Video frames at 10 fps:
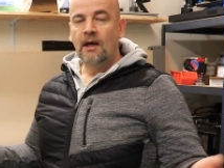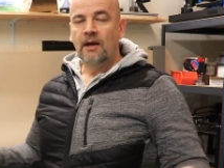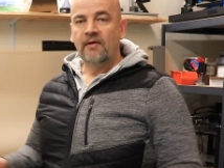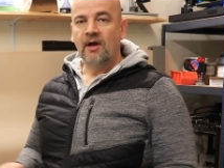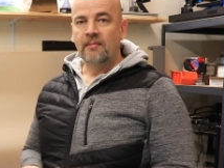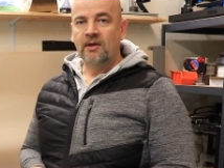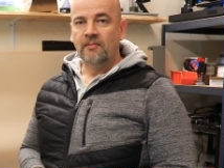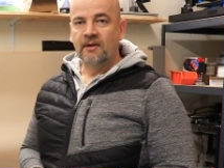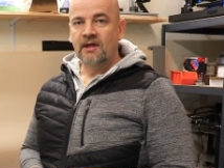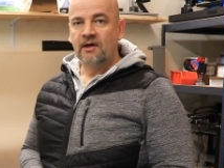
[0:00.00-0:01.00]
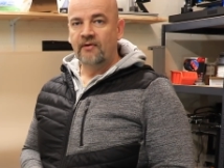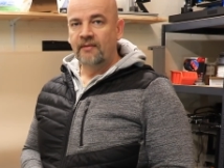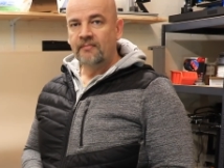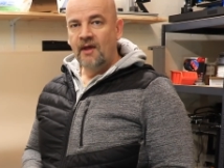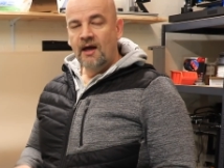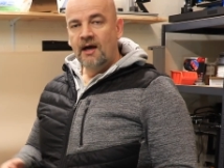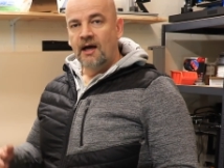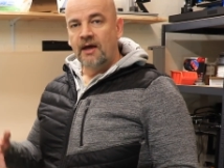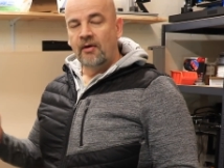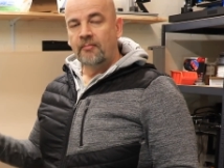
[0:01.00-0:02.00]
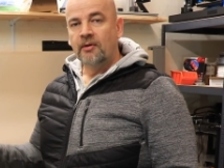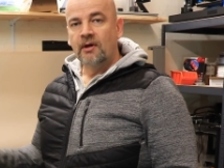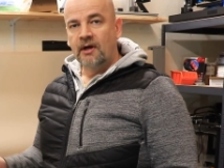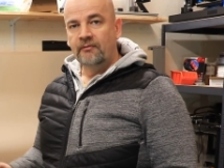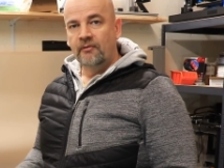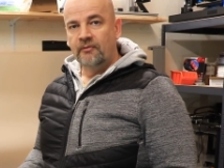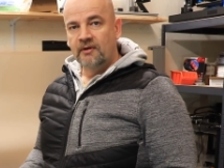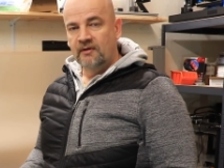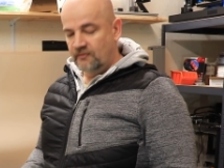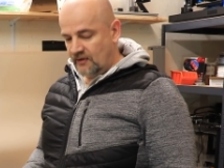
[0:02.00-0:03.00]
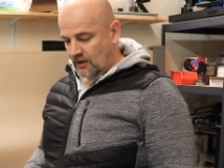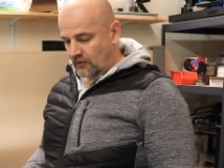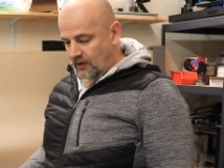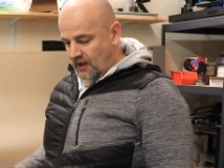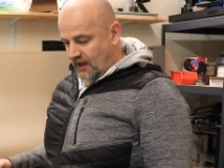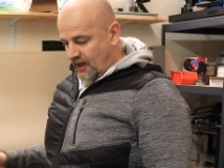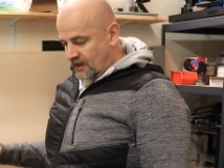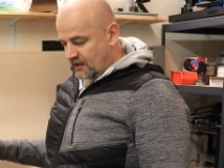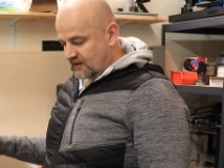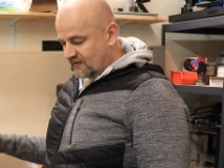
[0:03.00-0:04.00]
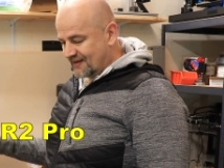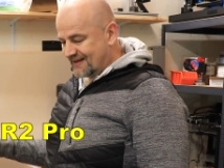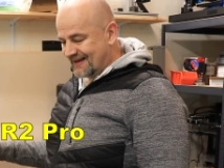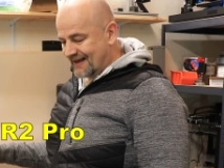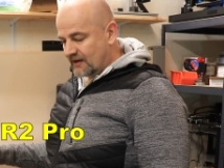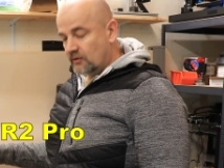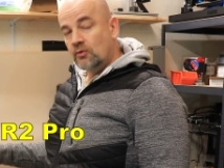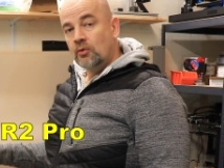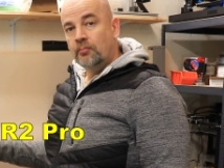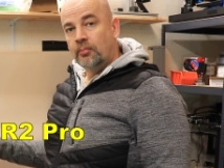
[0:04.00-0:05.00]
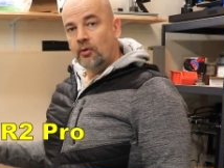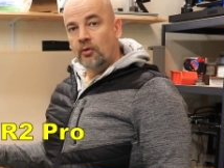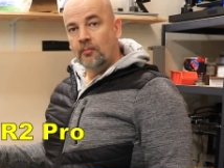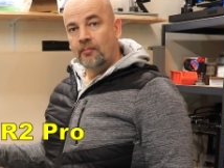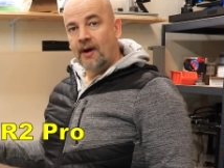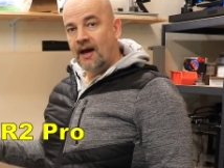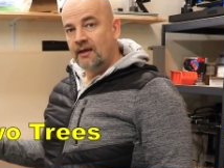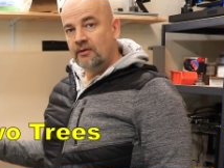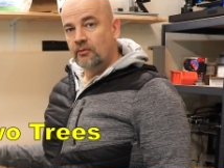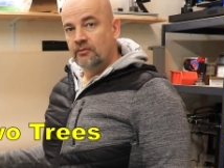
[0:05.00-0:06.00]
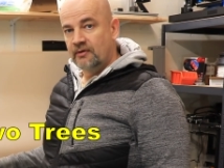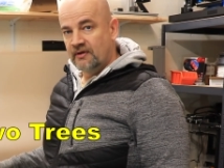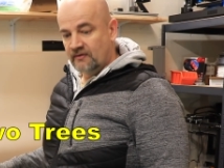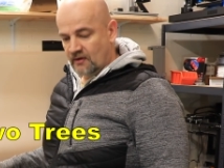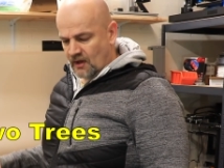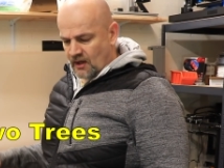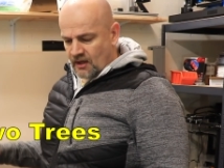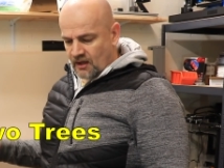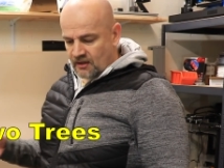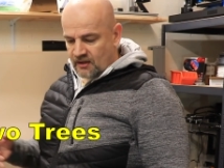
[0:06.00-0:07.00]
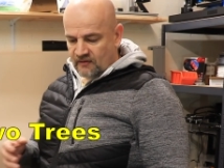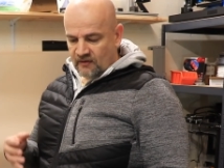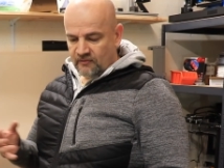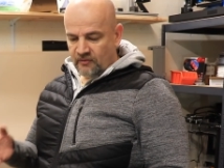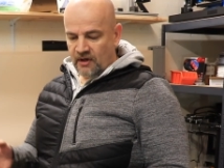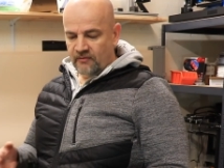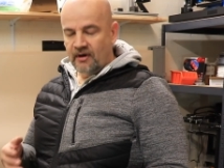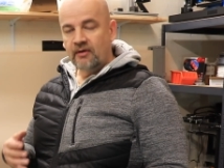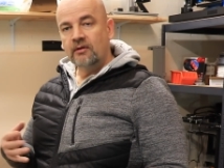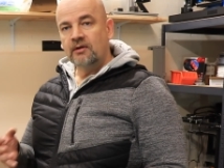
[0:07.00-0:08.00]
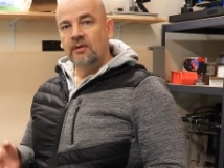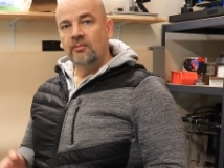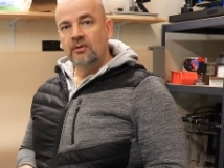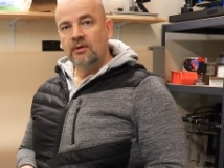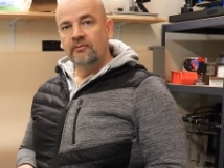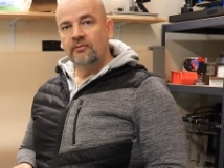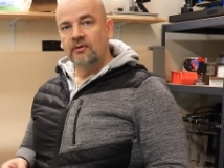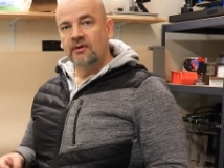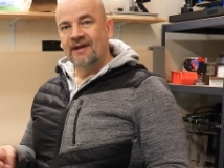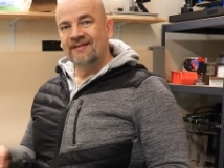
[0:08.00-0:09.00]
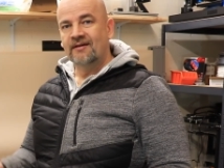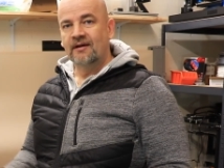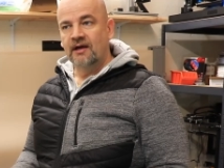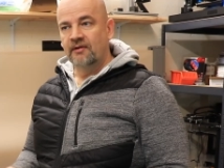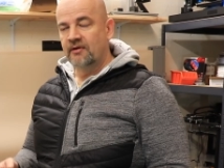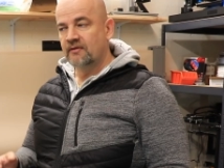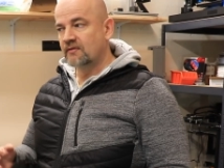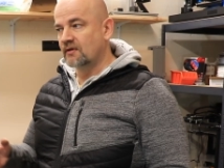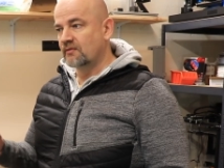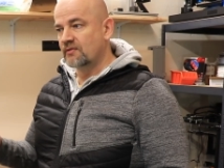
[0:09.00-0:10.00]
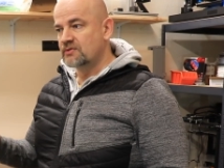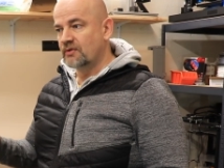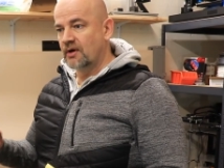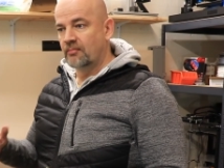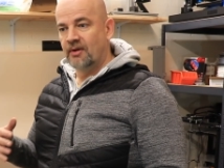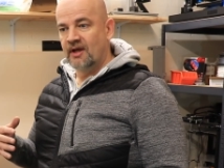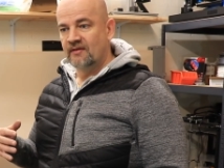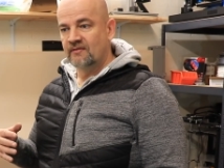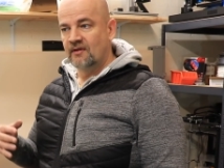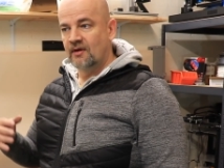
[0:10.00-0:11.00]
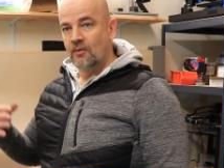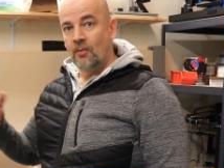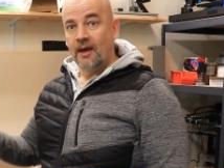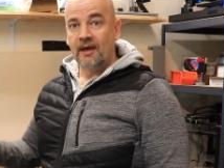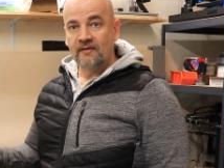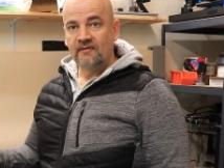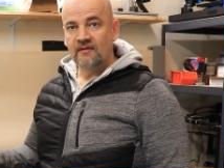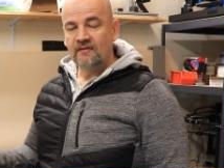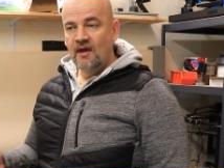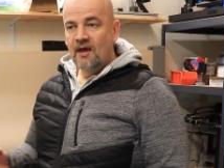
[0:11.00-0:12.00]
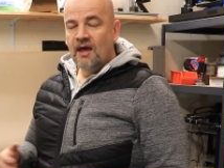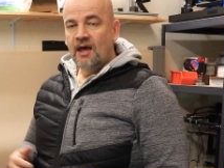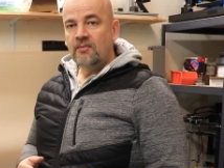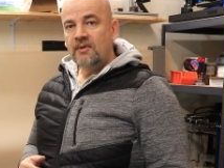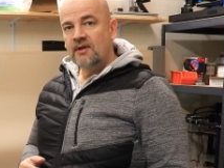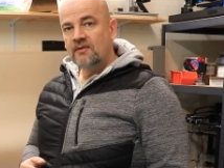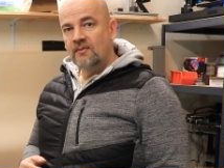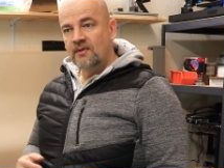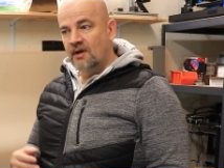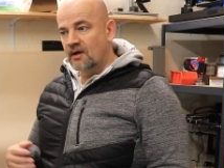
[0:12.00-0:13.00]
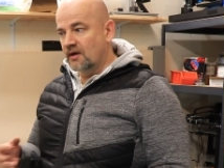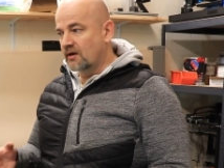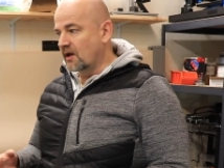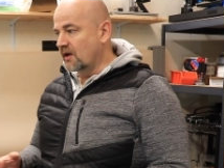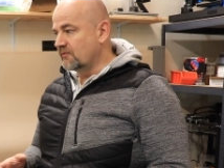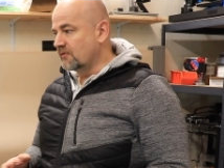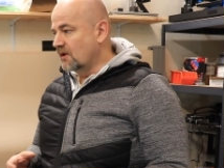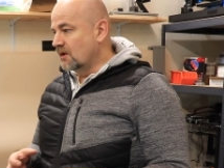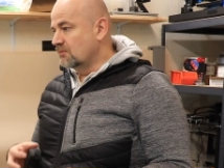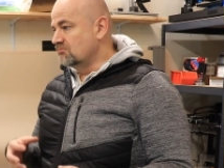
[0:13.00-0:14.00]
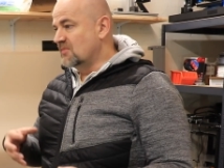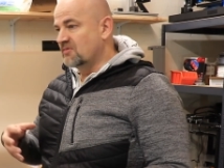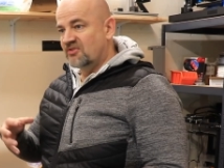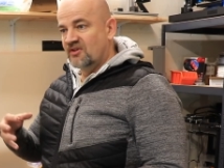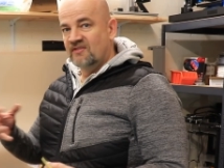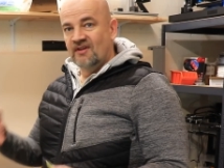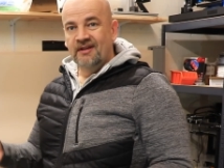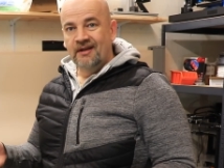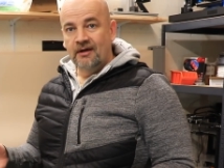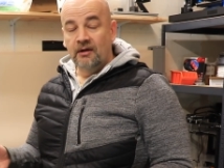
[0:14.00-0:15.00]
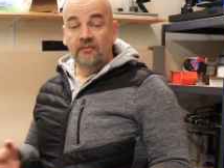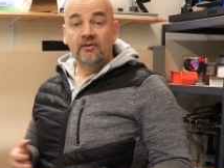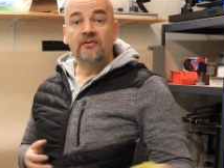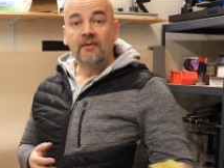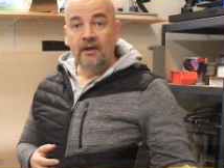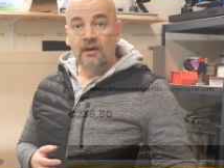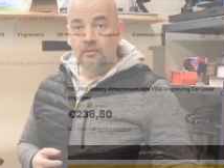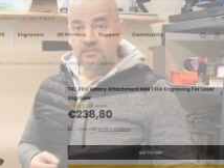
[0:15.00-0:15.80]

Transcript: Hello, welcome back to MyTechFun. I have a product review for this video, and it is a T R two Pro by Two Trees. Uh, this is four in one rotary model for the laser engravers, uh, which will replace the y-axis, and with this we can engrave different cylindrical or even spherical